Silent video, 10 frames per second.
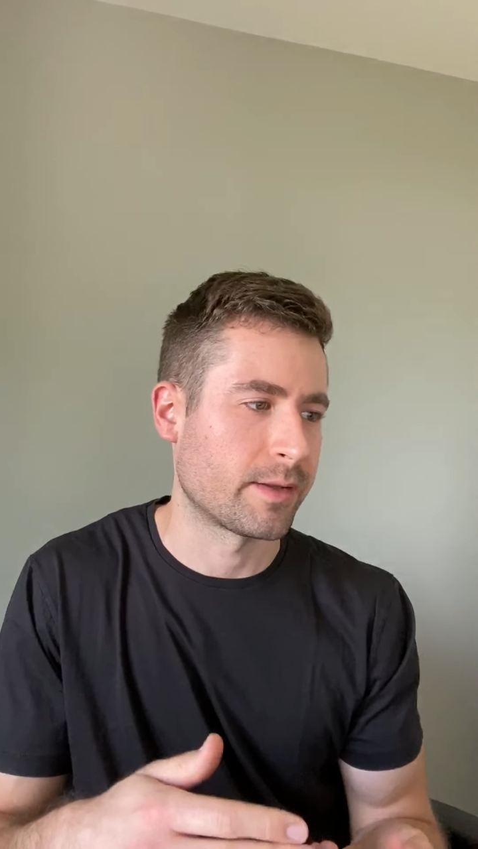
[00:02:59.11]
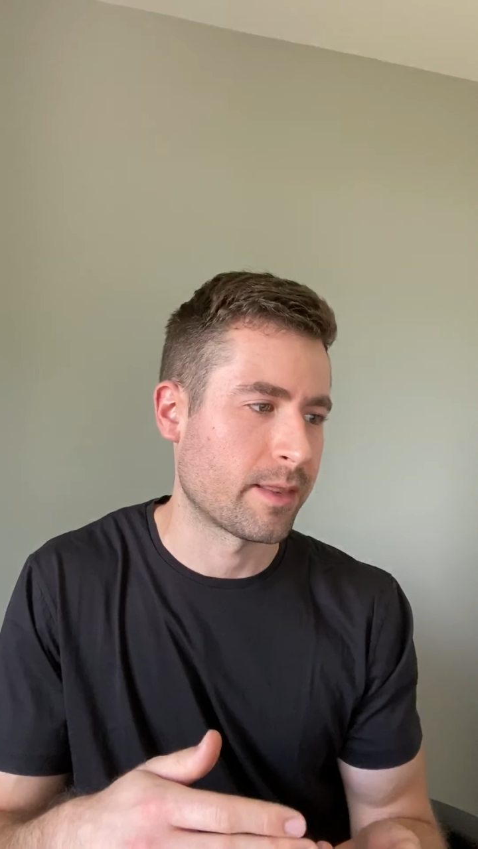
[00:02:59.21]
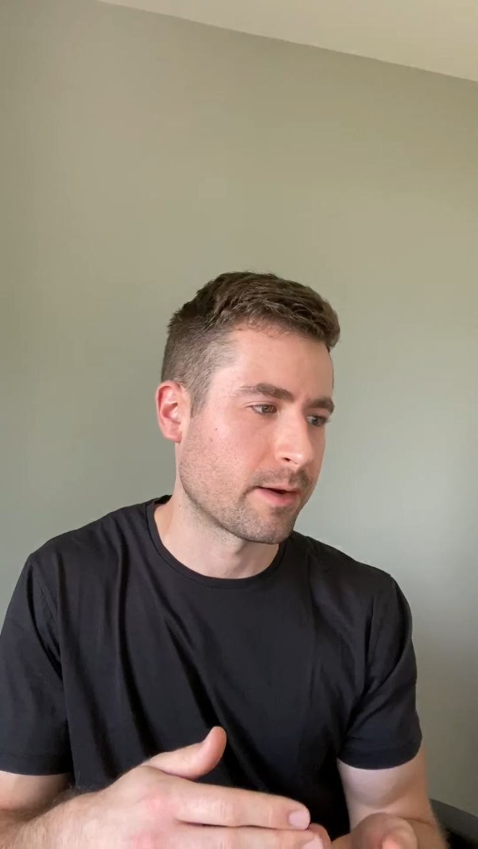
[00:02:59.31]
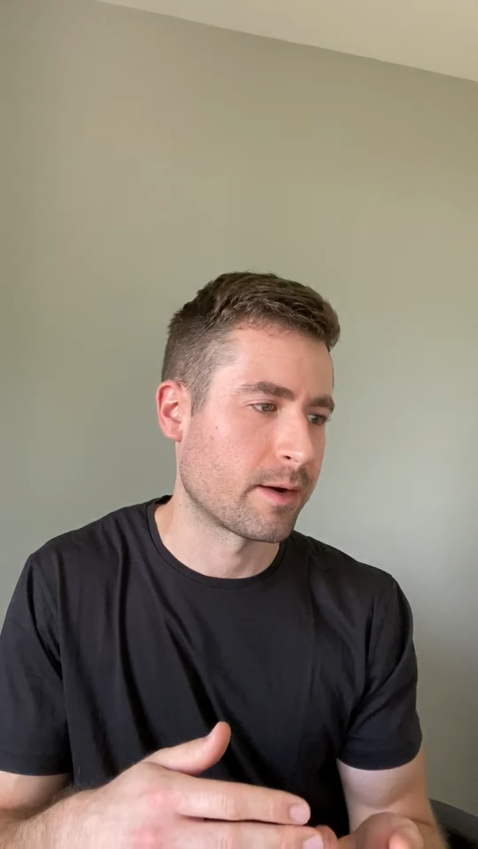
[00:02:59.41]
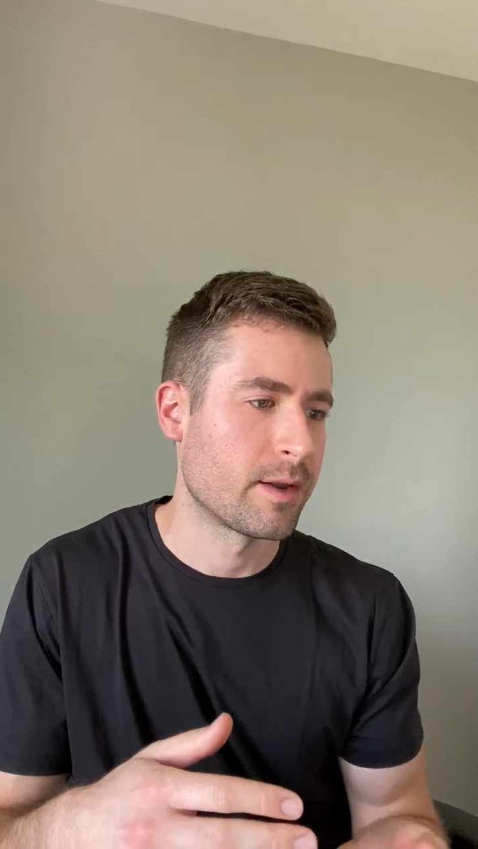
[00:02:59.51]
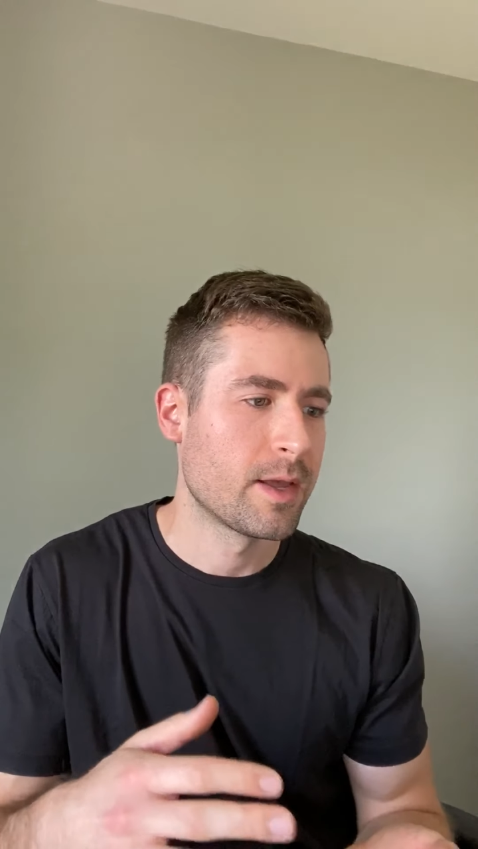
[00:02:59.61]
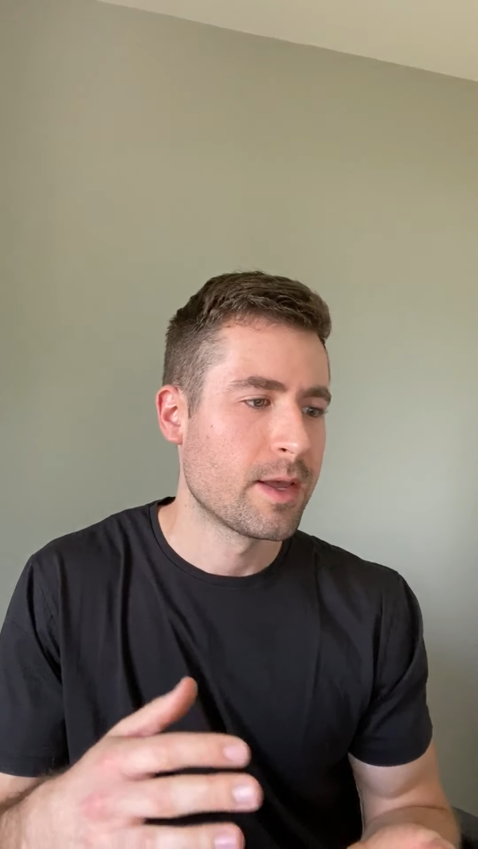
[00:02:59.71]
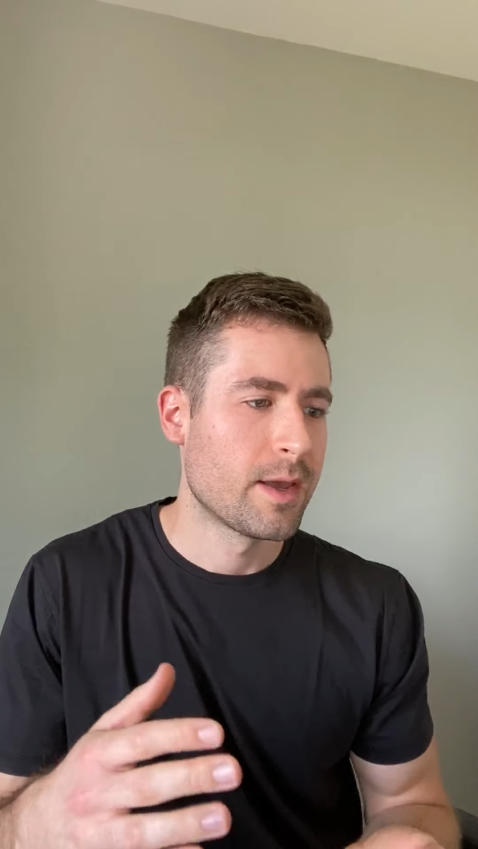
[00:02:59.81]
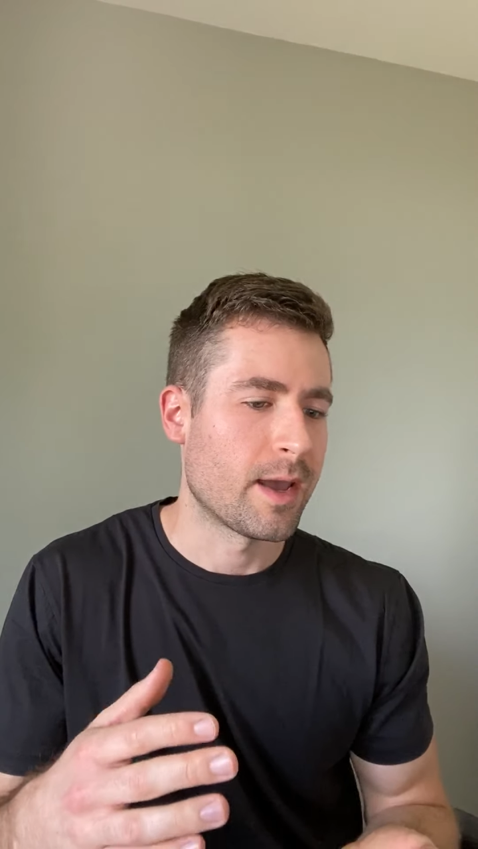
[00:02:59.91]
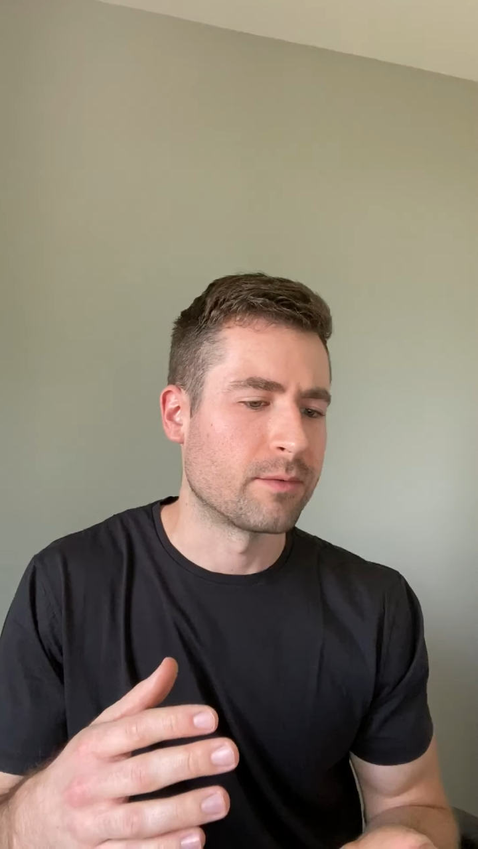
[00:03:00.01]
leather,
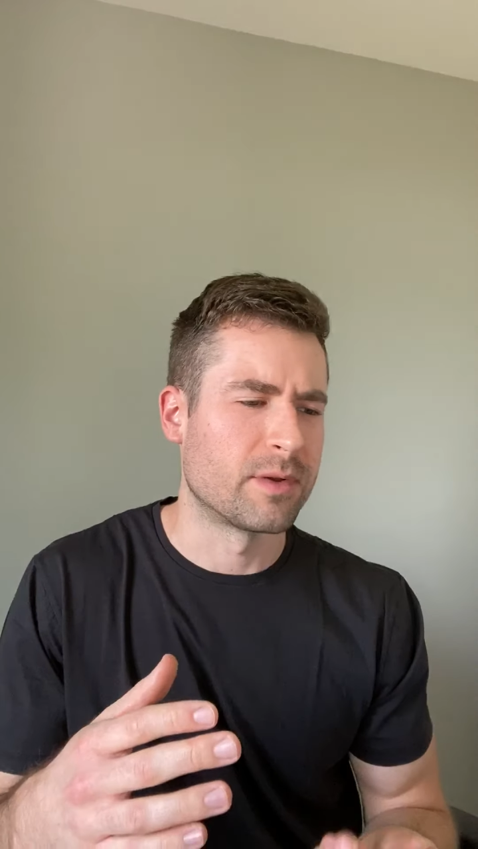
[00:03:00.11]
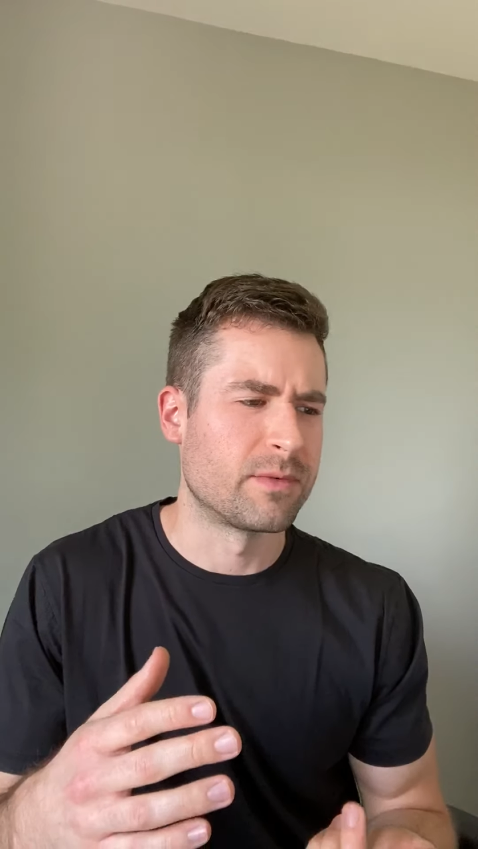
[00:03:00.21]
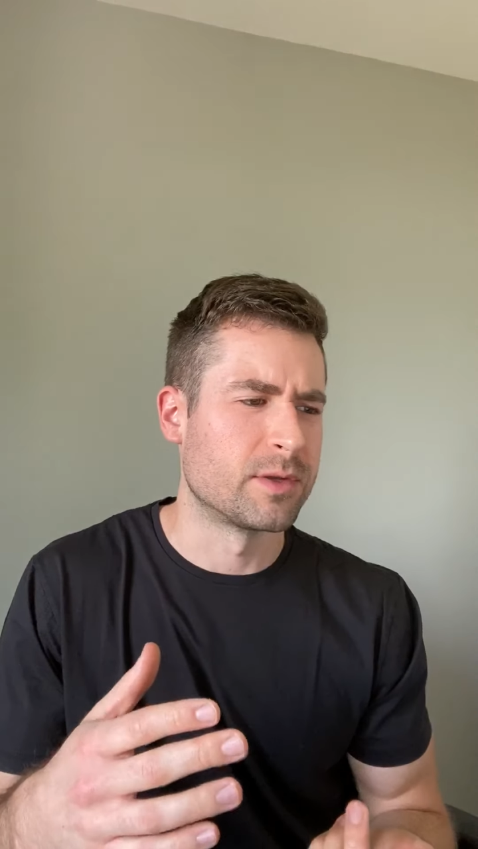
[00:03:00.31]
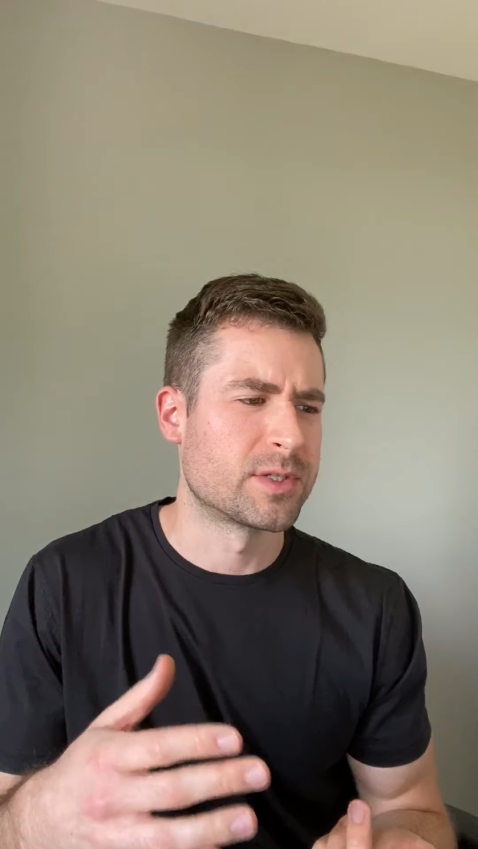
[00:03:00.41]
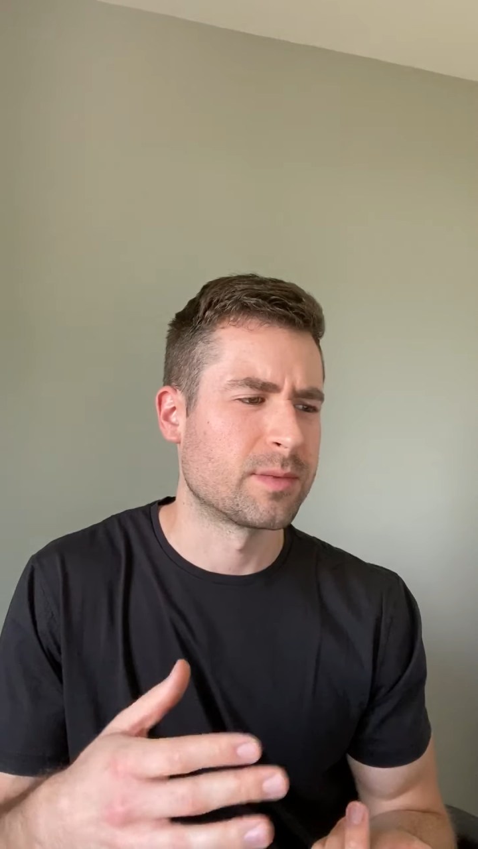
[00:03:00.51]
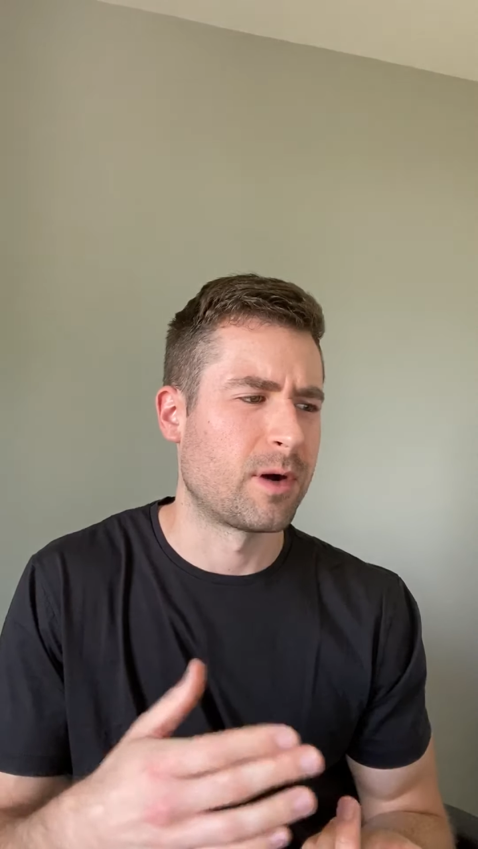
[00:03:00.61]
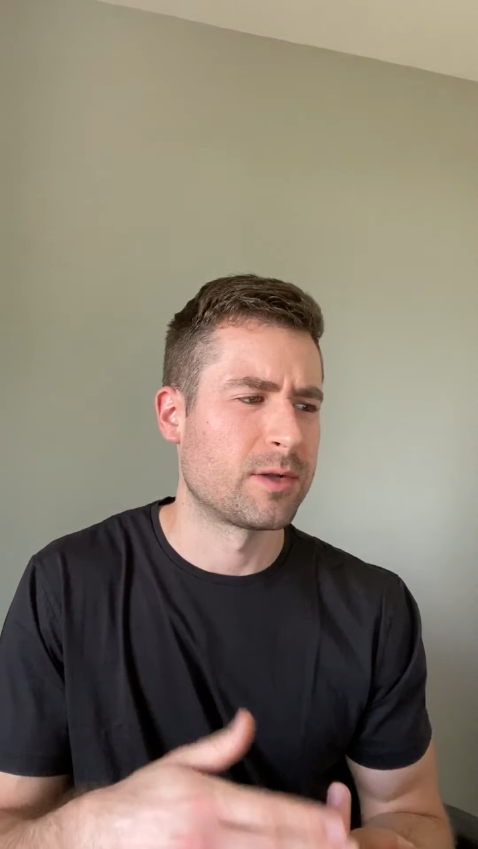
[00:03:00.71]
and we've used some